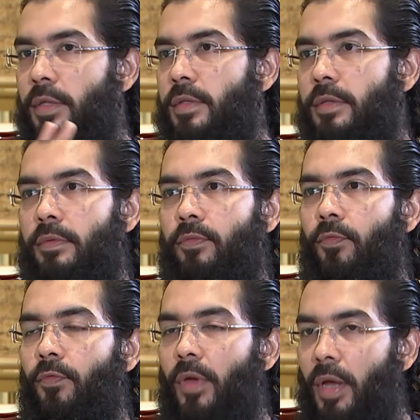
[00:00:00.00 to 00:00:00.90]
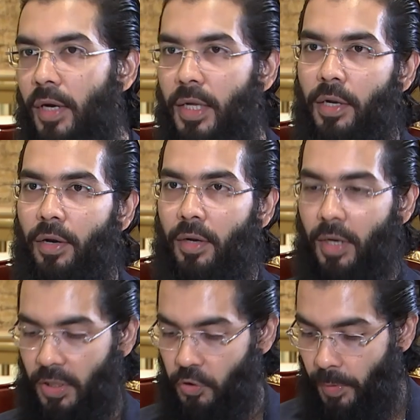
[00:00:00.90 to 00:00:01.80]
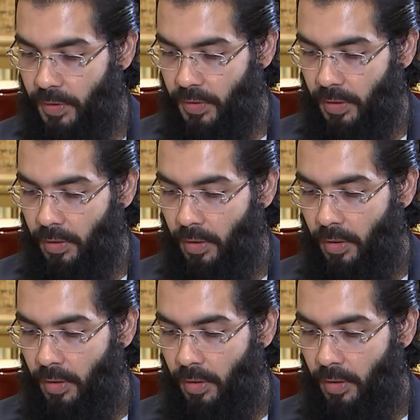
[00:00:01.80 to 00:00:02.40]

is very clear and explicit,